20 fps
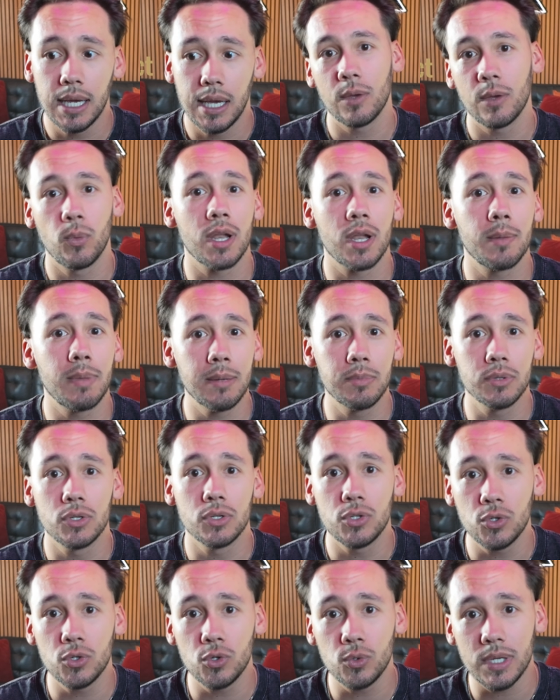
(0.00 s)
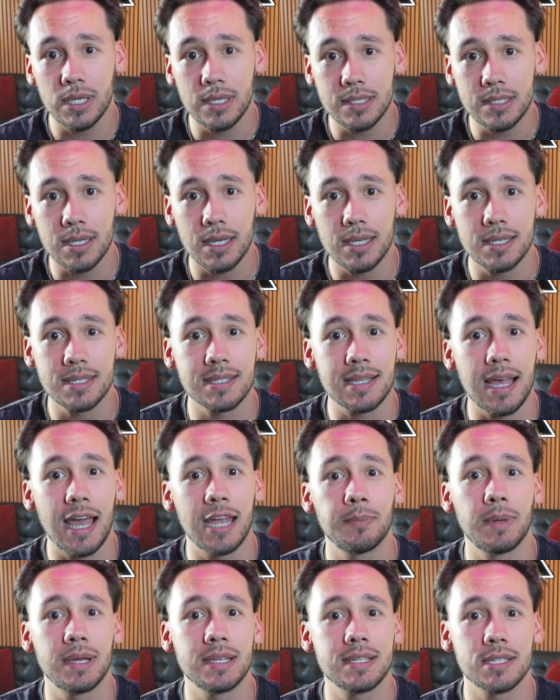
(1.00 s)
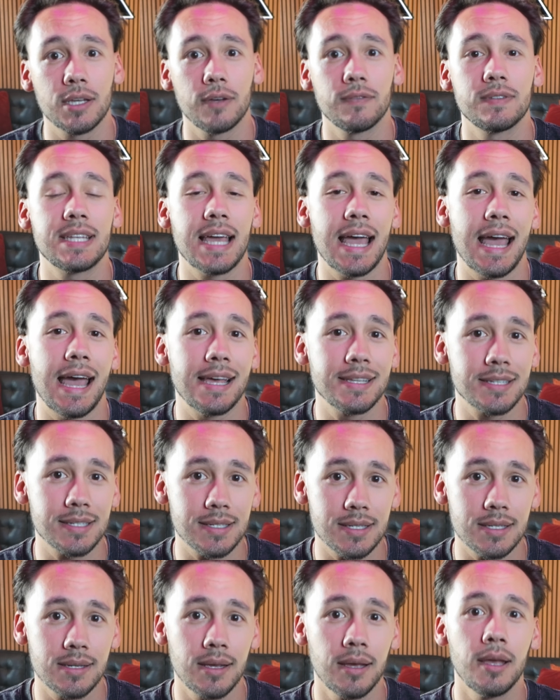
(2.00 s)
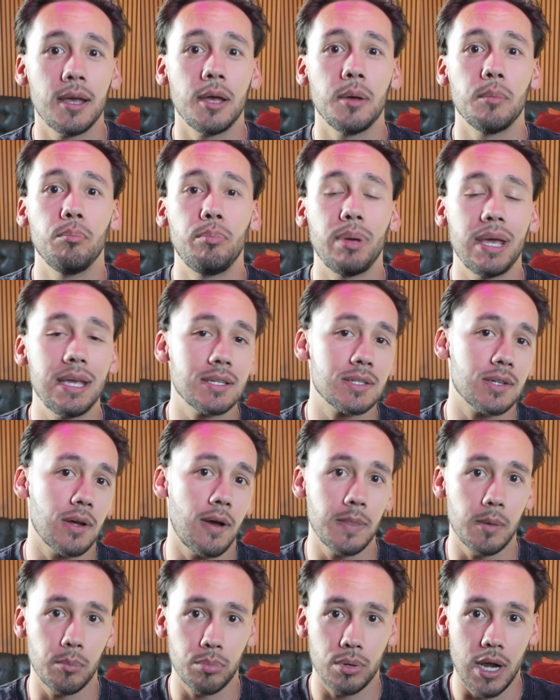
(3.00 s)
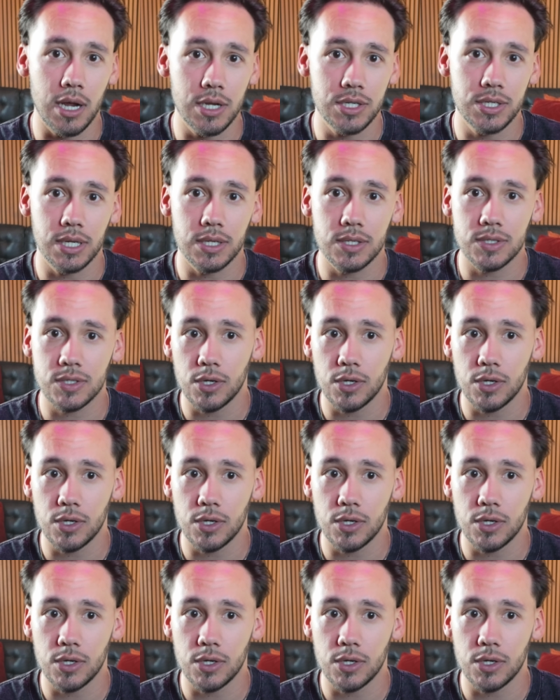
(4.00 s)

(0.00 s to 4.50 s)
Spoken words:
And what I'm able to do is assign myself tasks based on the project.